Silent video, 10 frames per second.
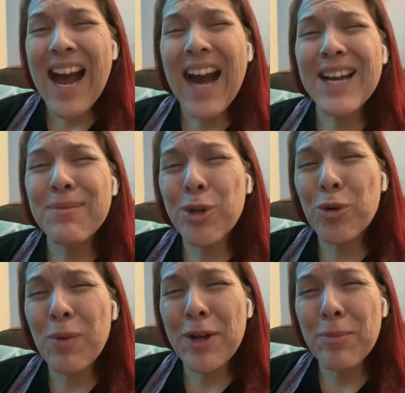I'm going to
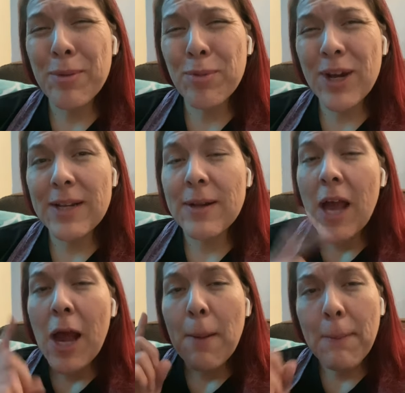wrangle my brain.
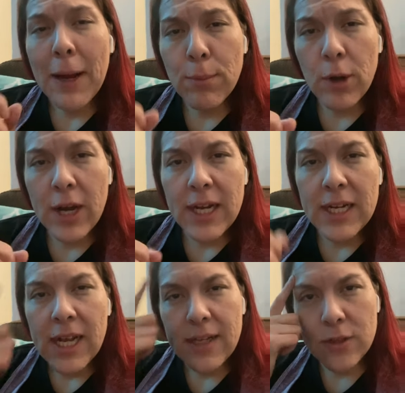My
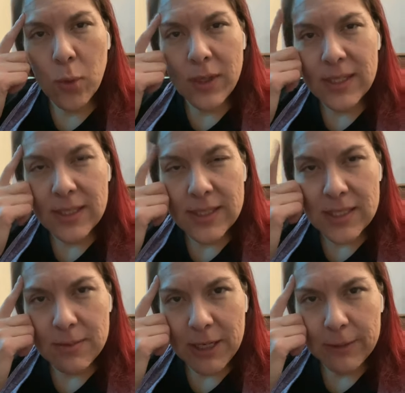brain is going to listen
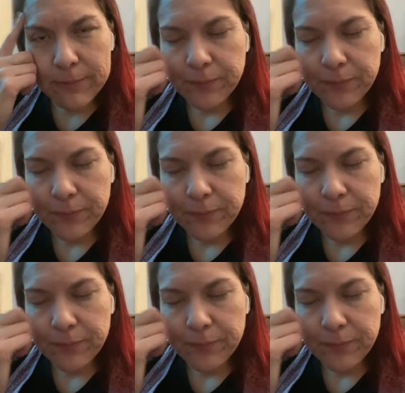to me.